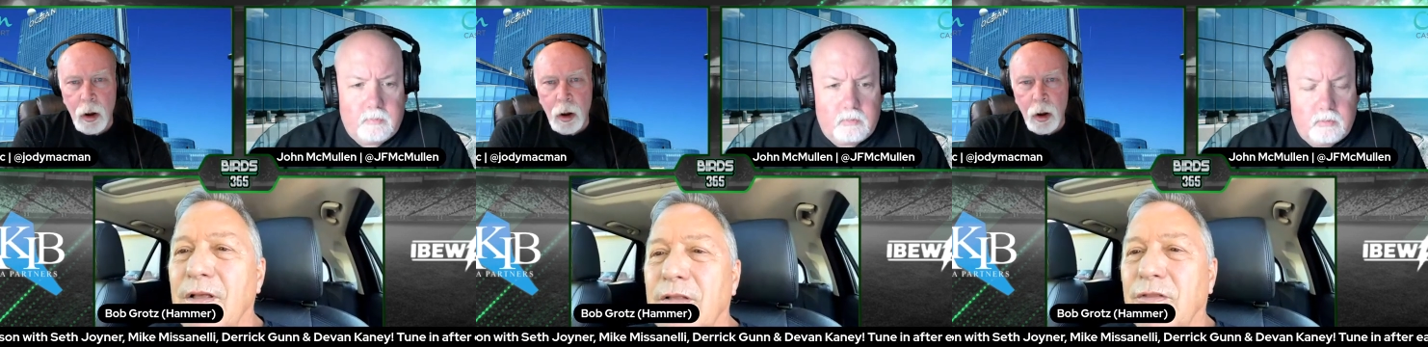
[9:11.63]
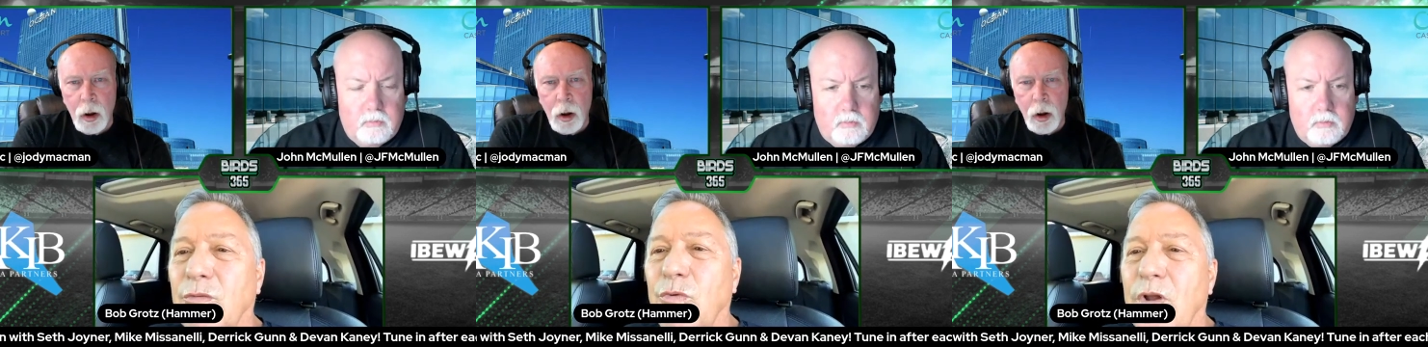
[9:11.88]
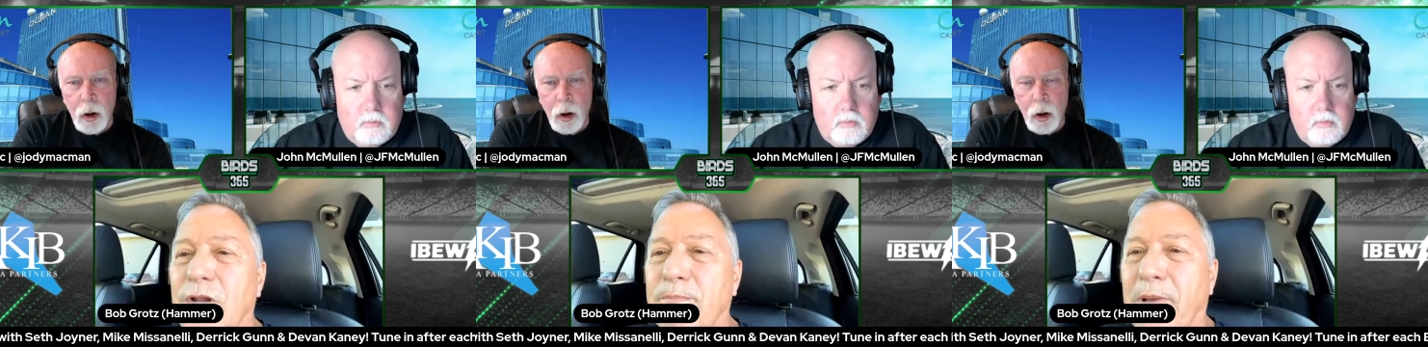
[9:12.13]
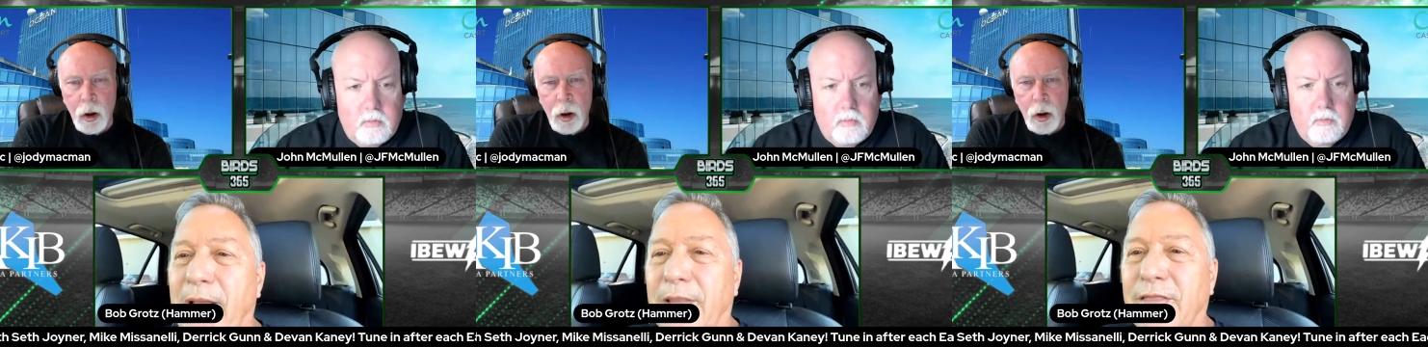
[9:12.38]
Speaker 1: the running
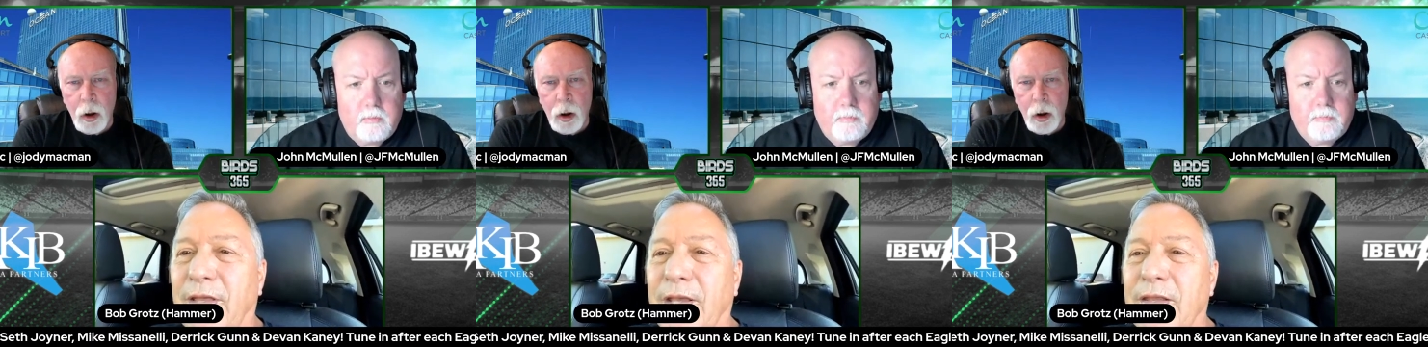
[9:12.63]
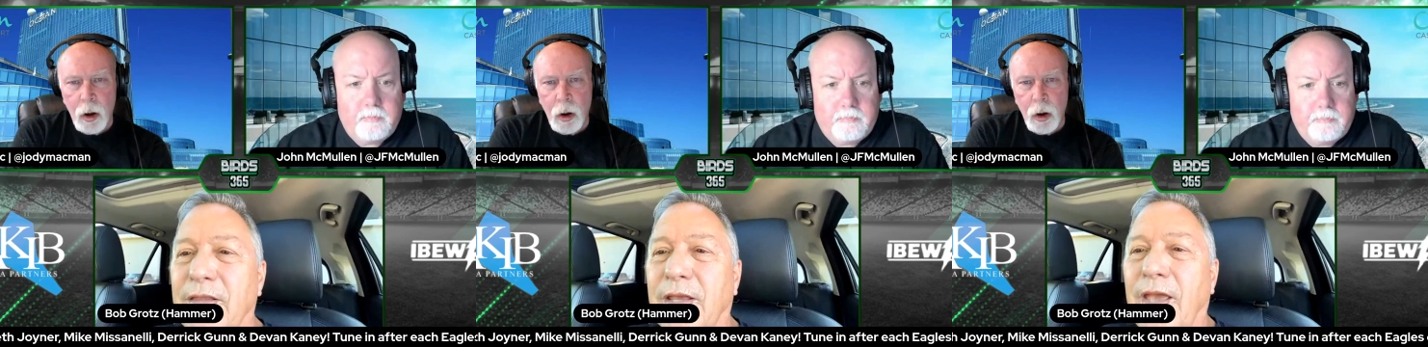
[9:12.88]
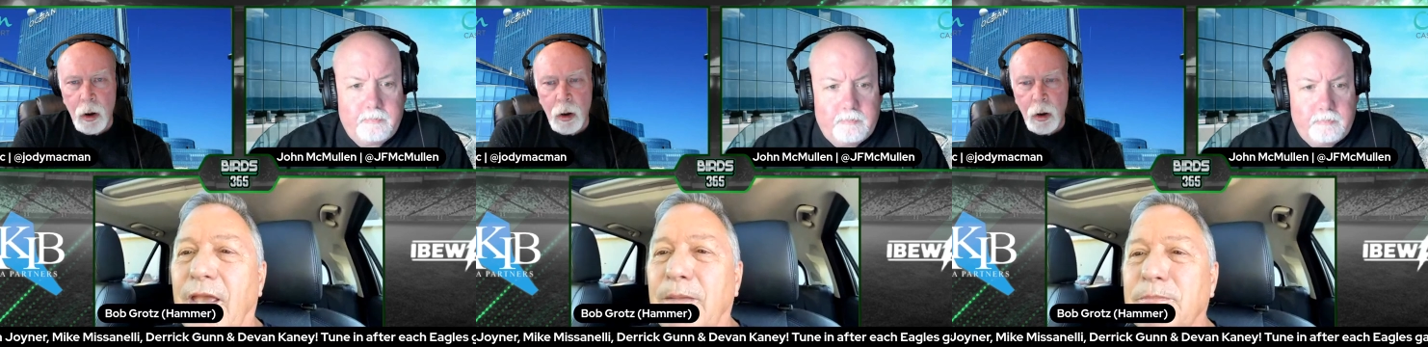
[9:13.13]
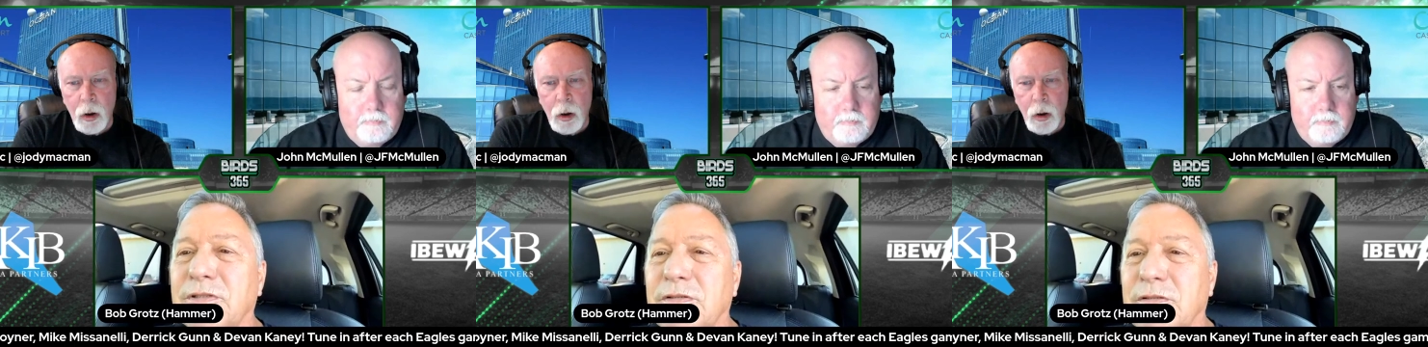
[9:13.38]
back thing in the
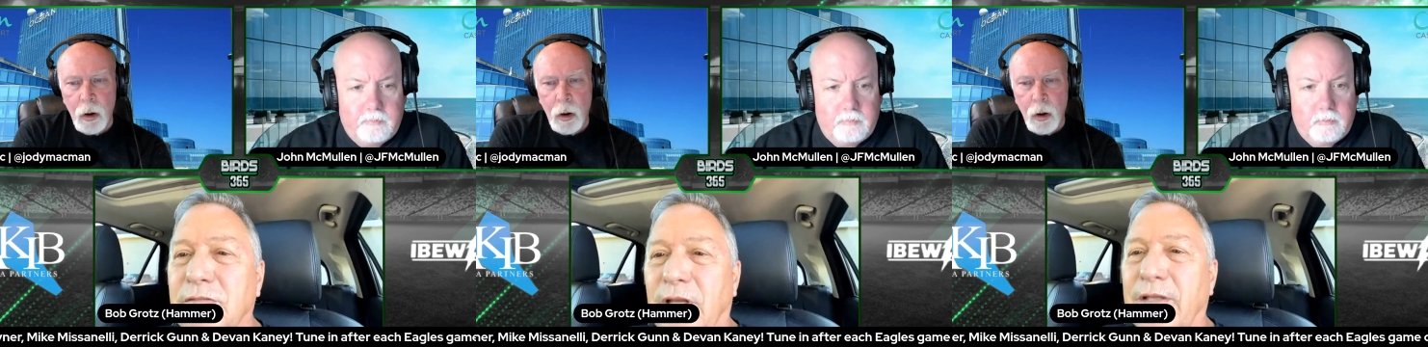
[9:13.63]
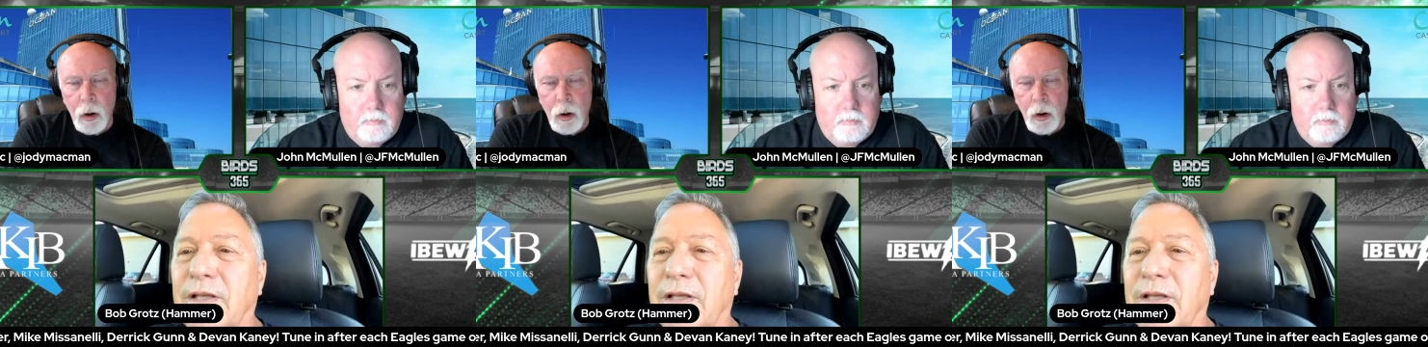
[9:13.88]
games, like